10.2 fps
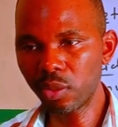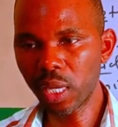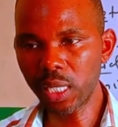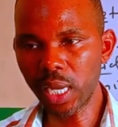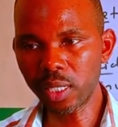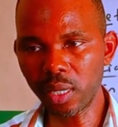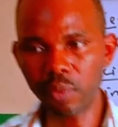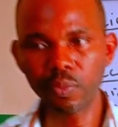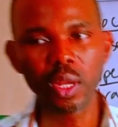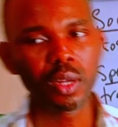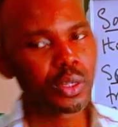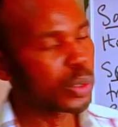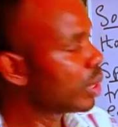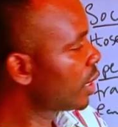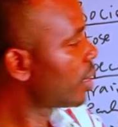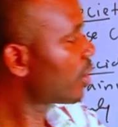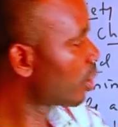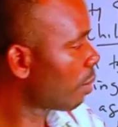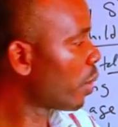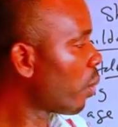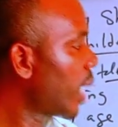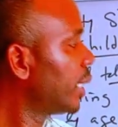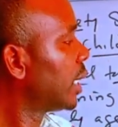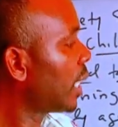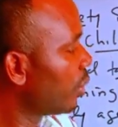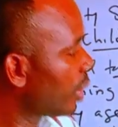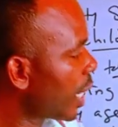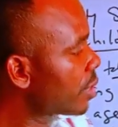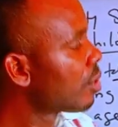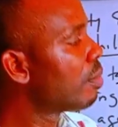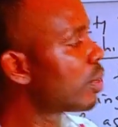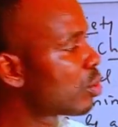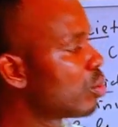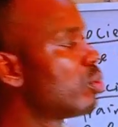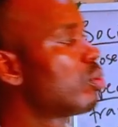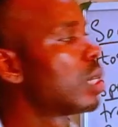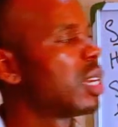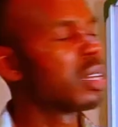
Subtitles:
Do you get that now? So this is number 1. Then you get number 2.